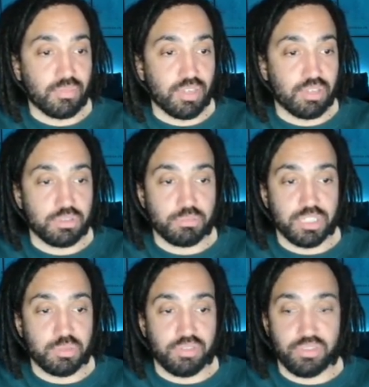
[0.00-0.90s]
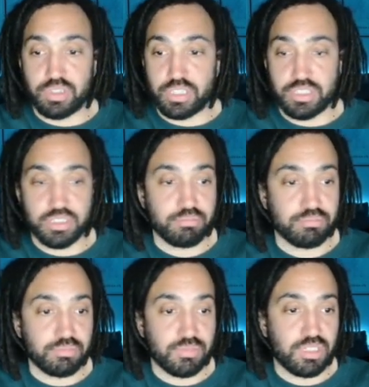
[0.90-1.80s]
what's the best way of doing this?
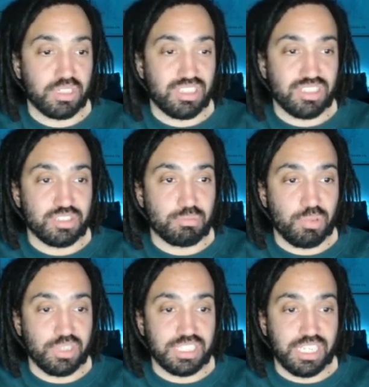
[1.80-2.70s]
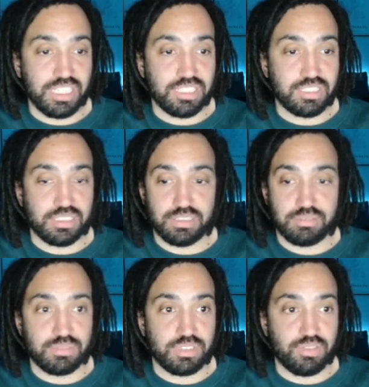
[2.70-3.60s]
Just 0.8
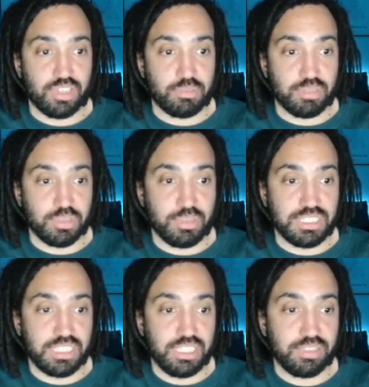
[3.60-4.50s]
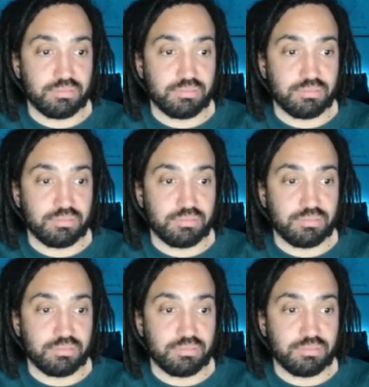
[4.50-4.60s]
divided by 20,